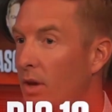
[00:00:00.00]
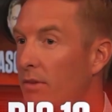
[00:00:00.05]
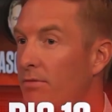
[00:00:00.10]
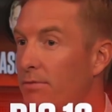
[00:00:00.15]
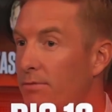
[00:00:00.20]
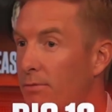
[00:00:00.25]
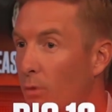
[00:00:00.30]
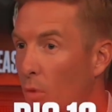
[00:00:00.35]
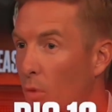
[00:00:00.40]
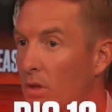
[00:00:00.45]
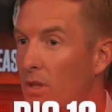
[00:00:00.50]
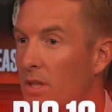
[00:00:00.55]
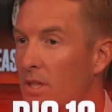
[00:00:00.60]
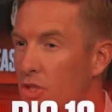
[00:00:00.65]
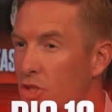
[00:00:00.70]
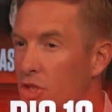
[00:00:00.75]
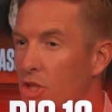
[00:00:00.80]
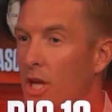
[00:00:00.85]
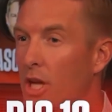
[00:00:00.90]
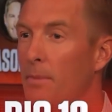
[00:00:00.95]
and you have 4
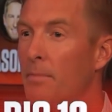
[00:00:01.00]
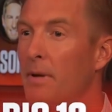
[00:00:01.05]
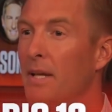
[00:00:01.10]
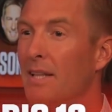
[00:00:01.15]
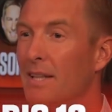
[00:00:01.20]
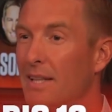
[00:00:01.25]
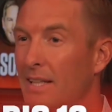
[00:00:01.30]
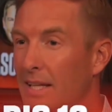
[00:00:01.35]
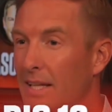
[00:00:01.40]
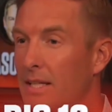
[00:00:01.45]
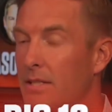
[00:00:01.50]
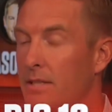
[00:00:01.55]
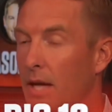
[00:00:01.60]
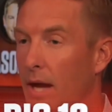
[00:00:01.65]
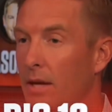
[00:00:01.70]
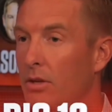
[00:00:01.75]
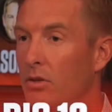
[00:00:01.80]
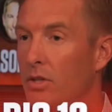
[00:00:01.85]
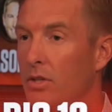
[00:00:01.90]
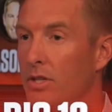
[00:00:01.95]
legitimate league
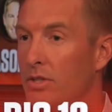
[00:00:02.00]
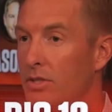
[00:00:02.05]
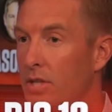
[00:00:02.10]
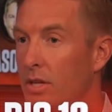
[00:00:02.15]
title